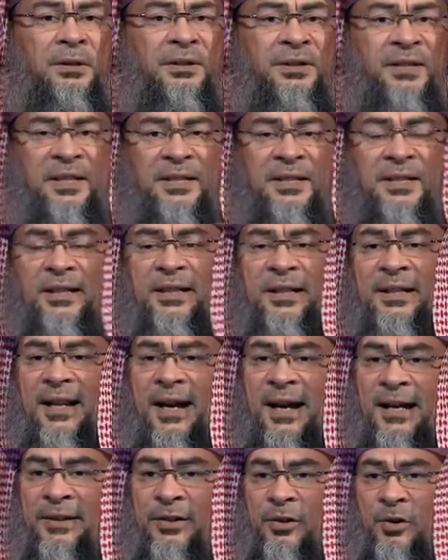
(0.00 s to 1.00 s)

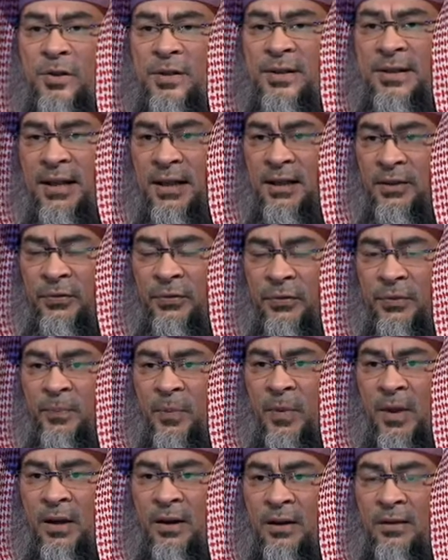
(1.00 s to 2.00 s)
disconnect yourself
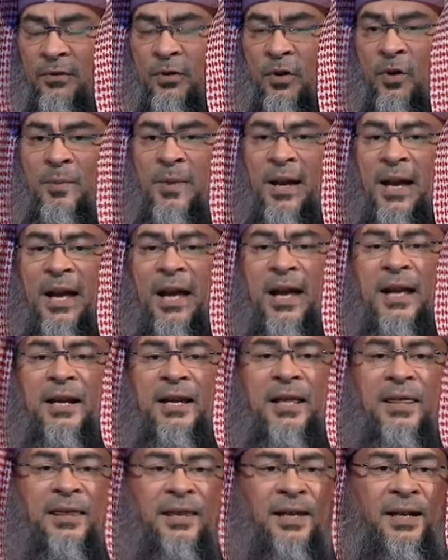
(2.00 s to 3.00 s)
from
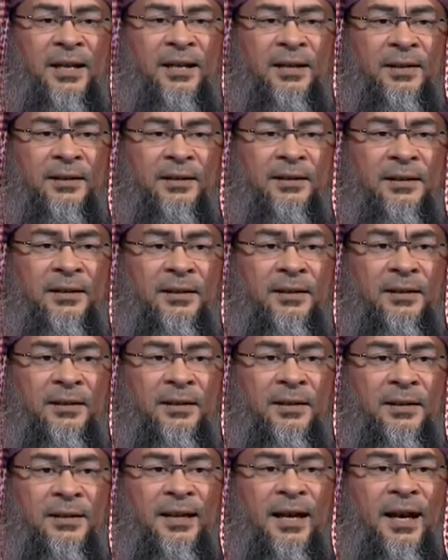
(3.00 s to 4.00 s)
anything
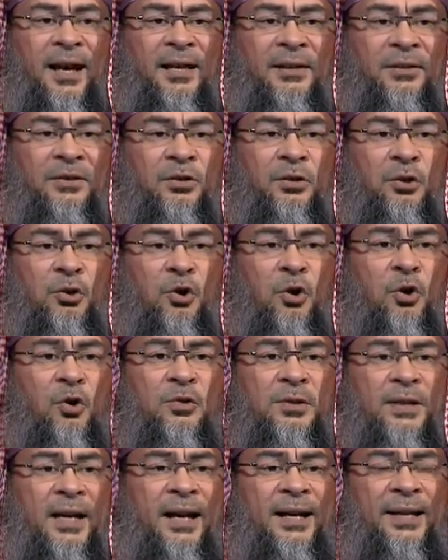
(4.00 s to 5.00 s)
that
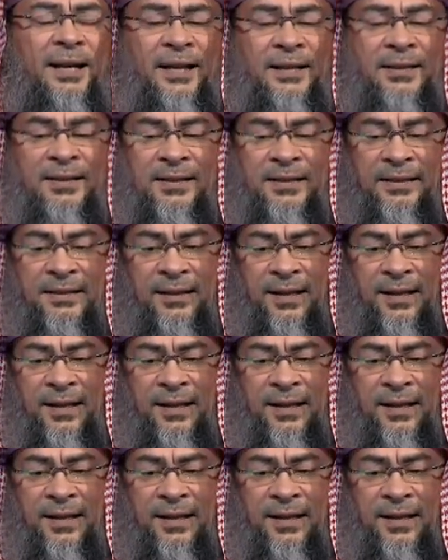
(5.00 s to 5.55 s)
goes against